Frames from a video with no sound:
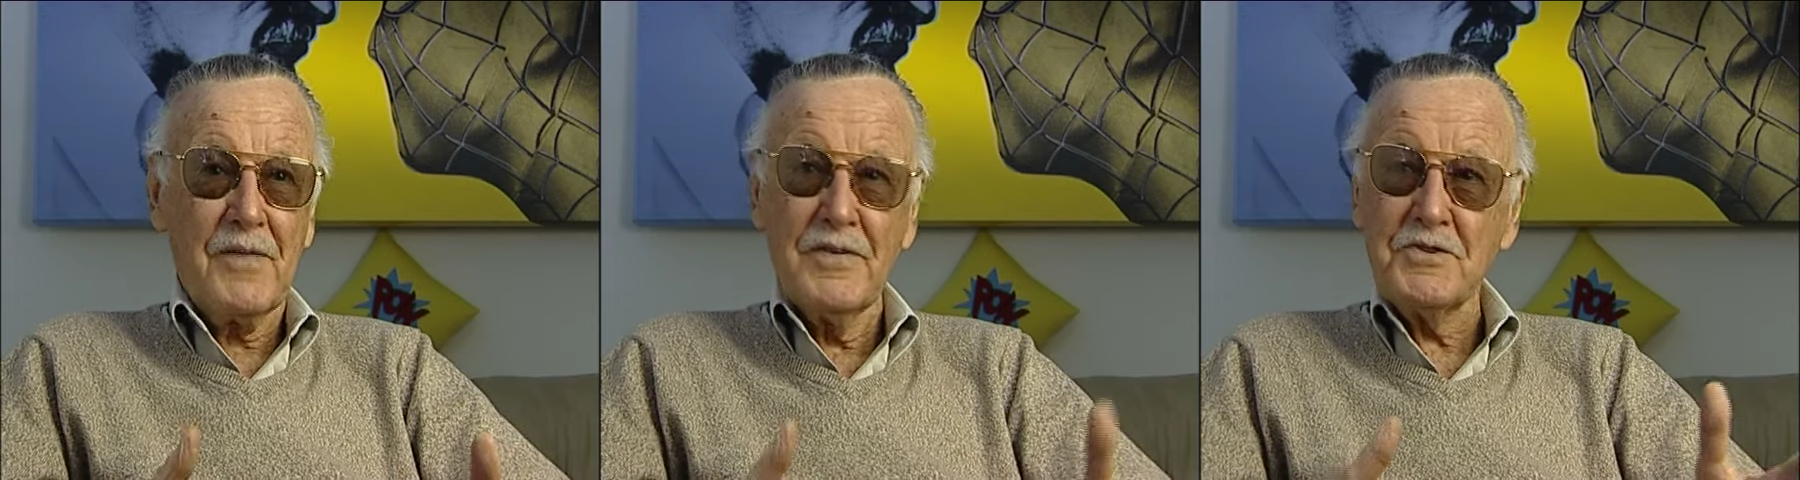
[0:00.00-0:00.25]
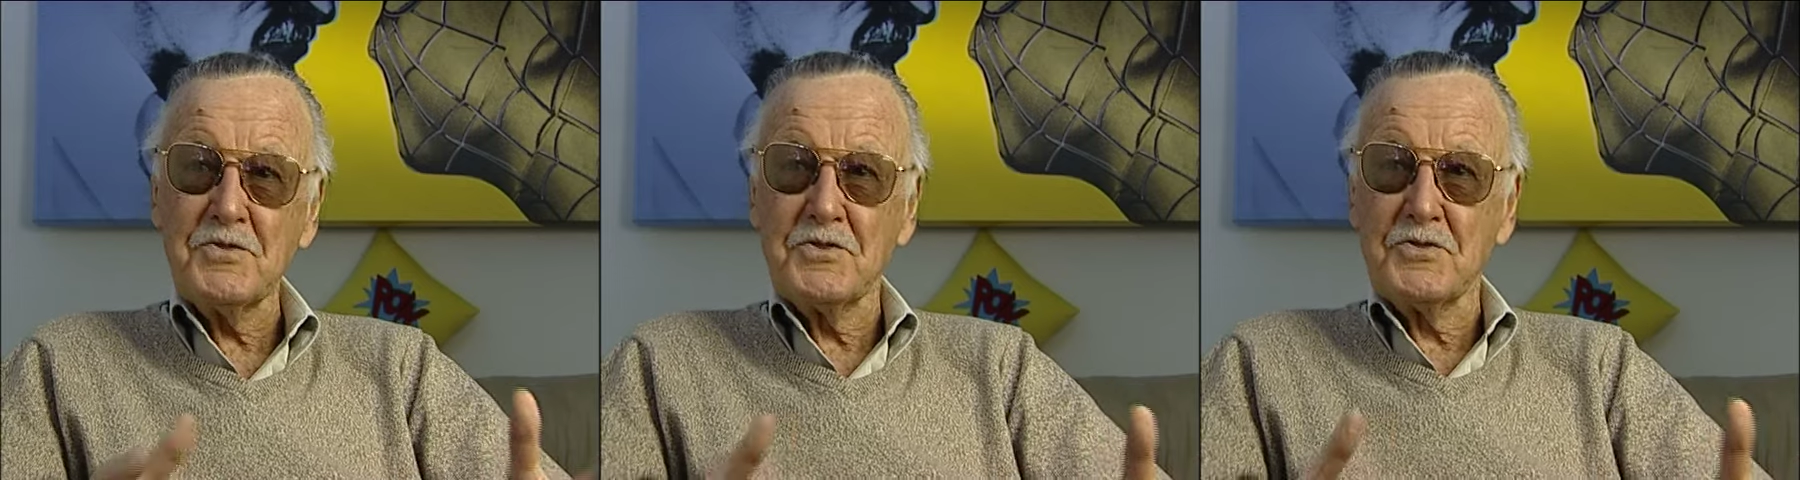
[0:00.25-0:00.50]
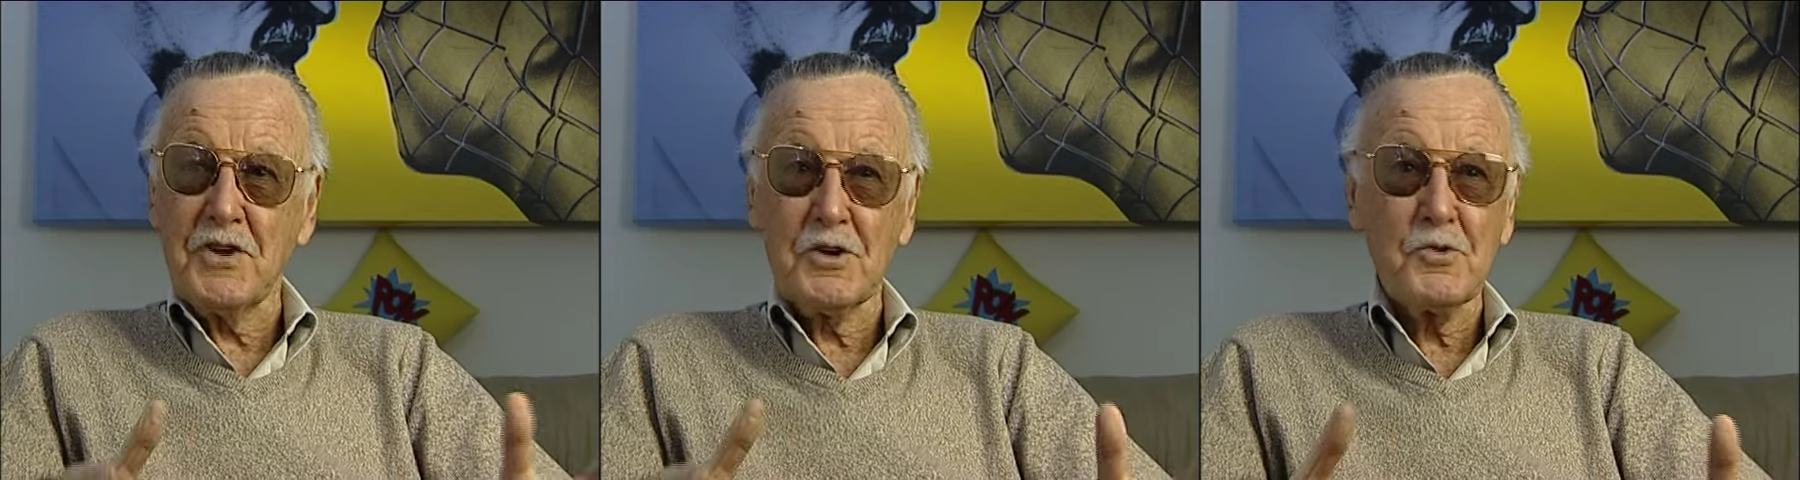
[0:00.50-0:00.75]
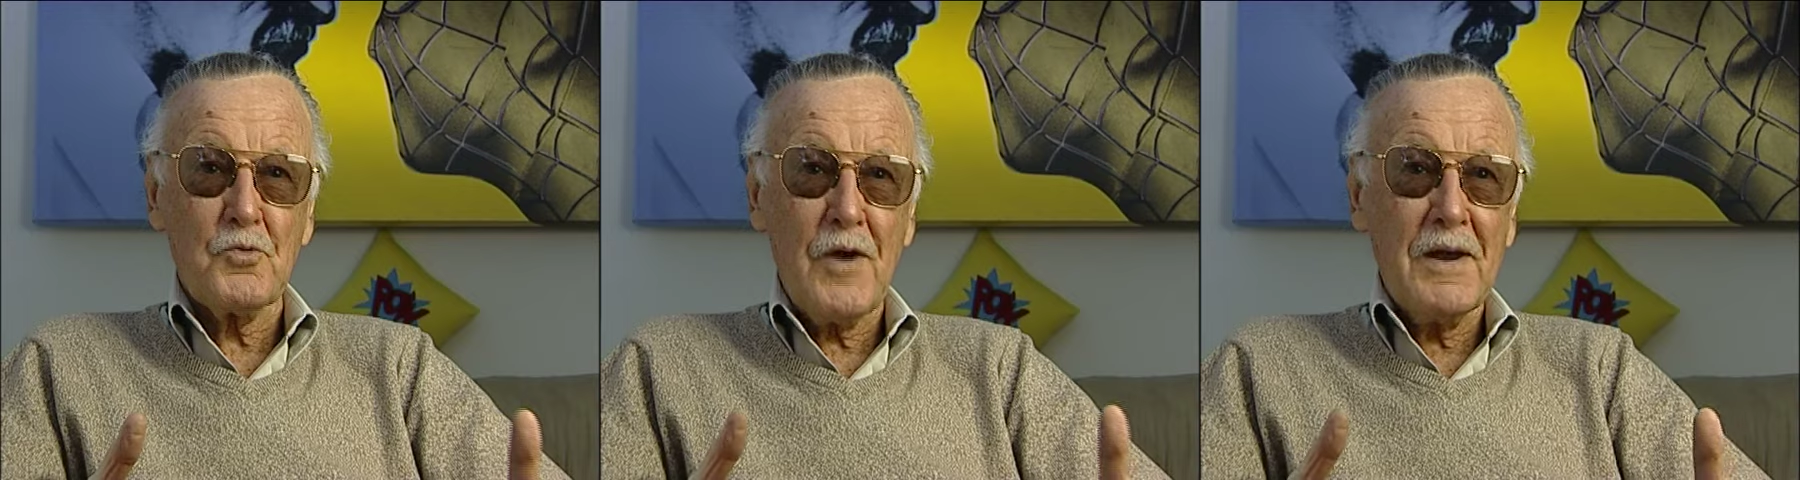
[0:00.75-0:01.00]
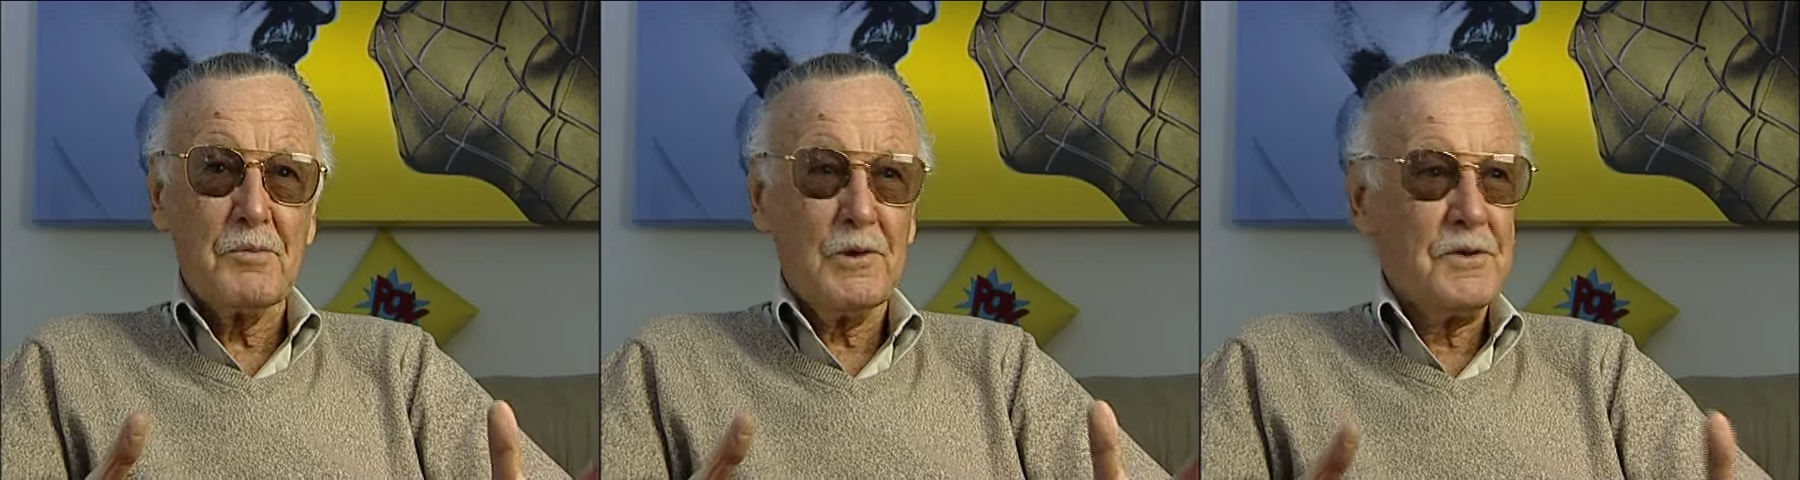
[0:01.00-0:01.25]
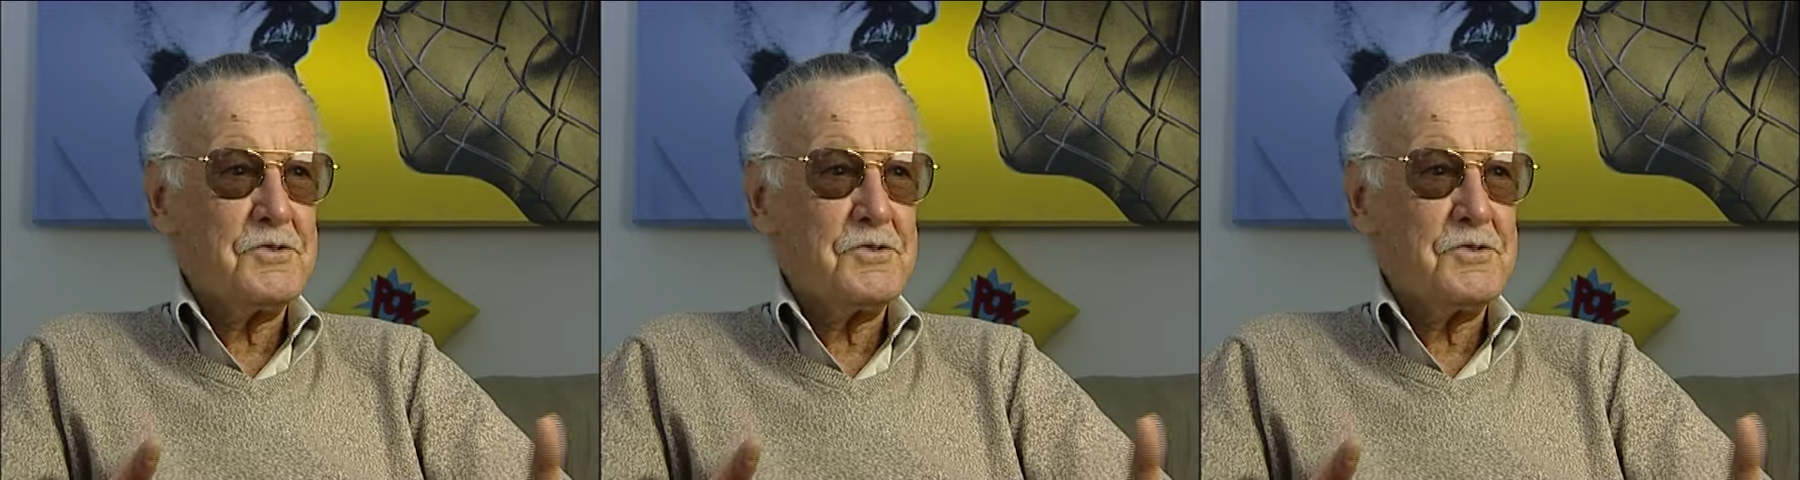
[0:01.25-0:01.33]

and this is incredible.